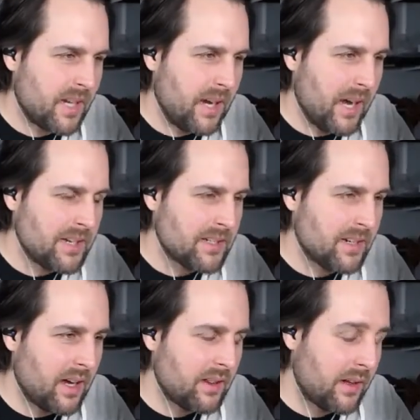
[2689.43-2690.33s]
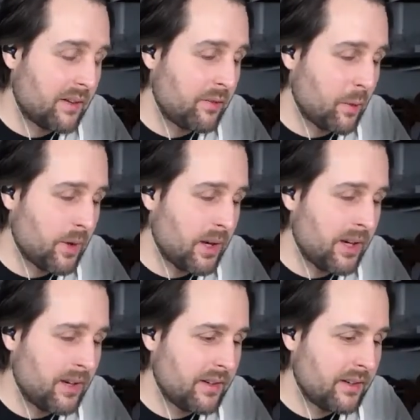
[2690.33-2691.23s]
I did not like
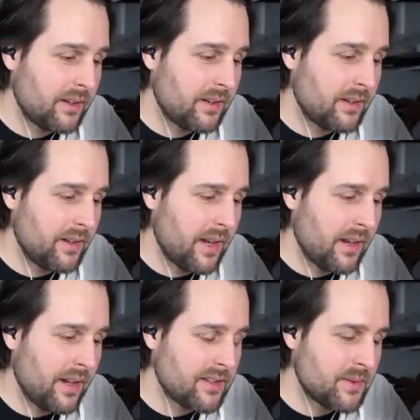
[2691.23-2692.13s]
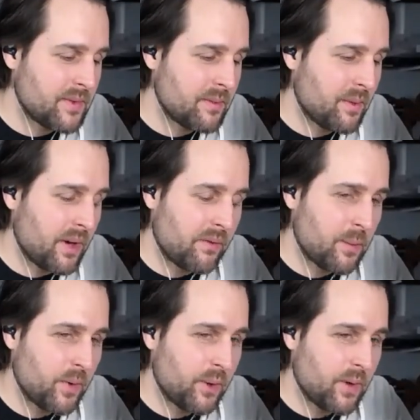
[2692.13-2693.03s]
Fortnite, and that seems to be what
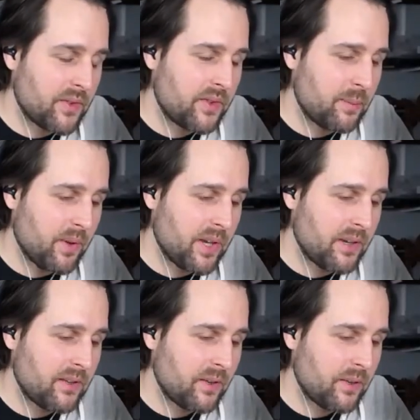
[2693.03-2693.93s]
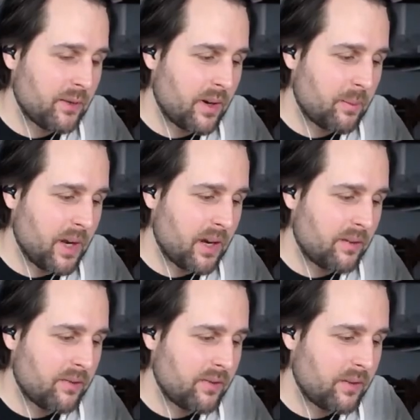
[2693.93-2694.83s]
everybody wants to play, so I'm kind
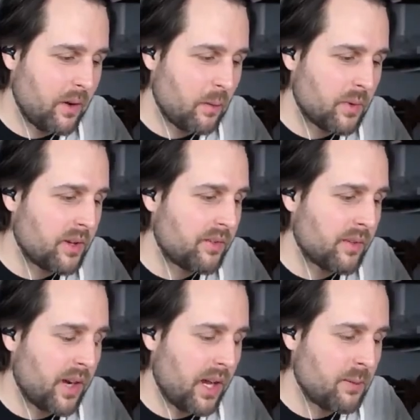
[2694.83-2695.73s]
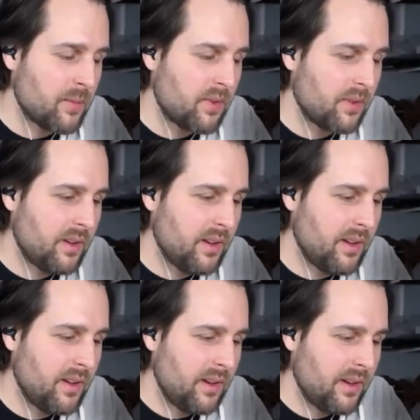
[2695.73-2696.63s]
of homeless for games,
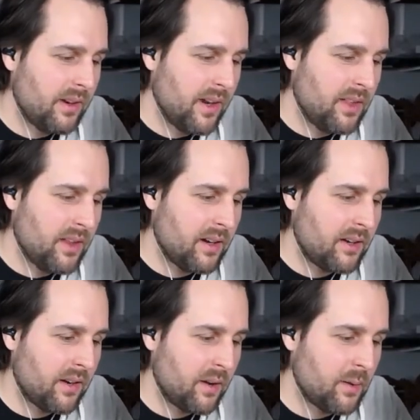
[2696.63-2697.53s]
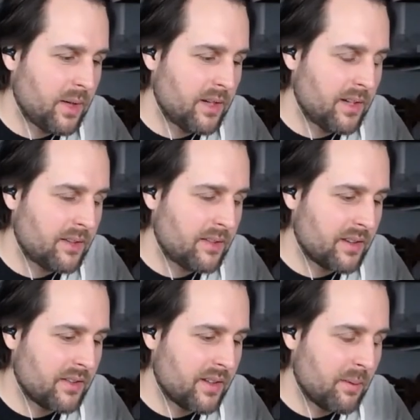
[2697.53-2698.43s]
and I think Noah is
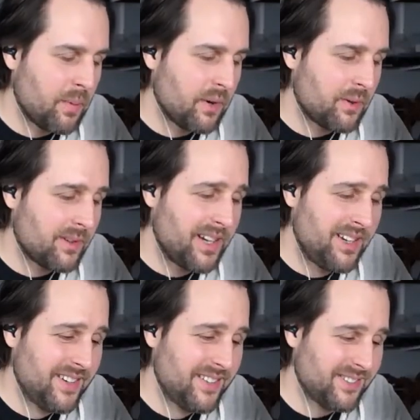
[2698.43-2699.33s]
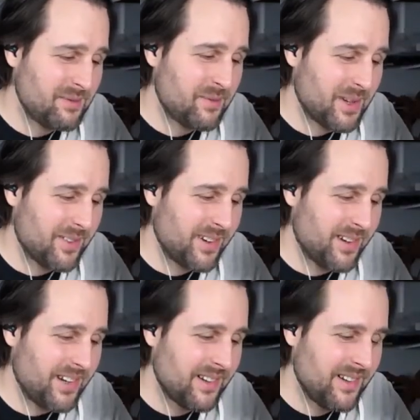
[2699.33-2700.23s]
in the same boat from what I
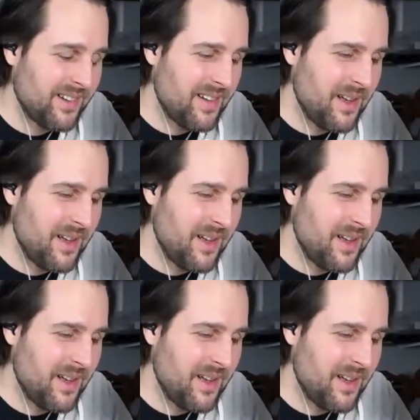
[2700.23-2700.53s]
recall.